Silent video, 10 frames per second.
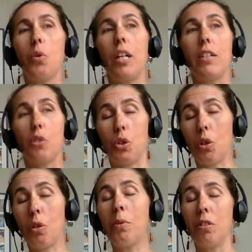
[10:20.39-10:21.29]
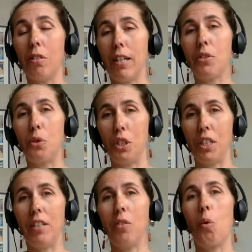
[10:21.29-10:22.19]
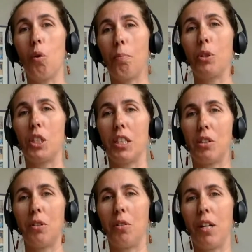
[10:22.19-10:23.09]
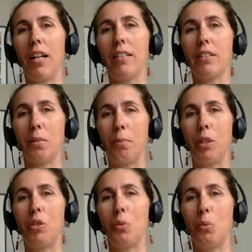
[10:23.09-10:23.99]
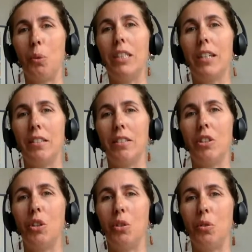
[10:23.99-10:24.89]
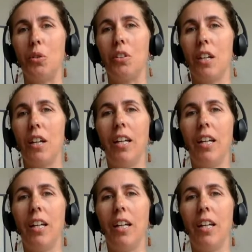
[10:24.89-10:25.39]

transdermal estrogen and oral progesterone as compared to we tend to use.